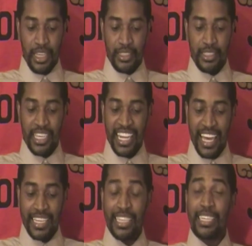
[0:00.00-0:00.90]
seeing
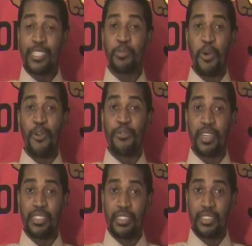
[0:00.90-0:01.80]
that he is
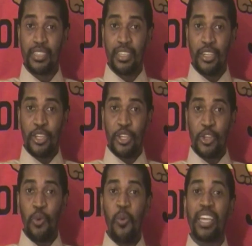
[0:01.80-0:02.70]
perfect,
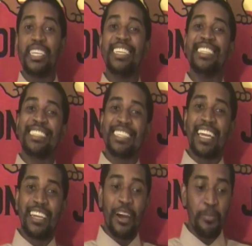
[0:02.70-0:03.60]
the way he
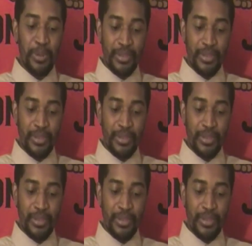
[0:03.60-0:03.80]
set it up